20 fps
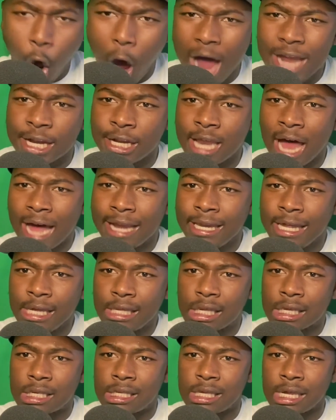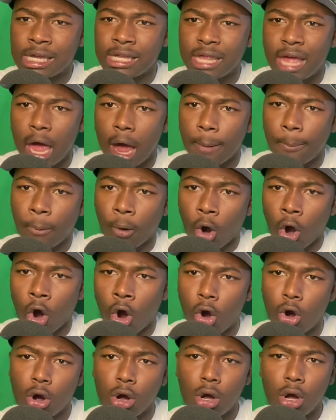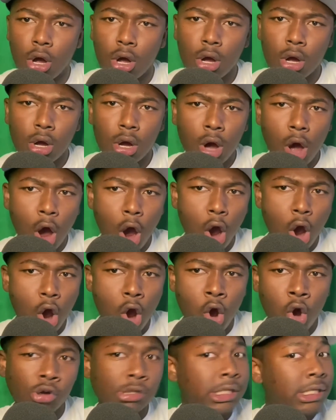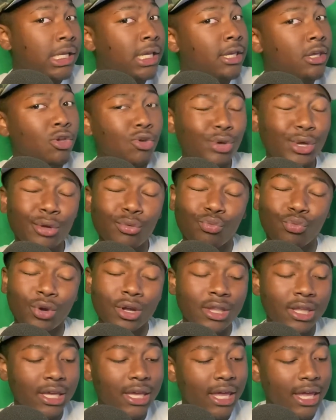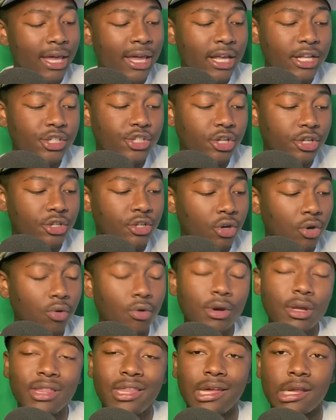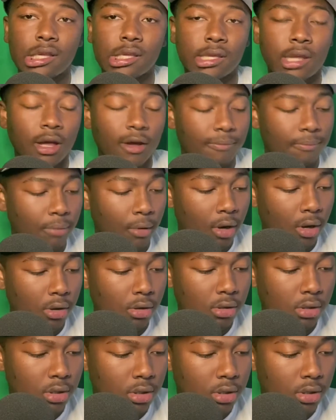I did not need to see that, bro. Oh, see, you can really get injured doing this stuff, bro.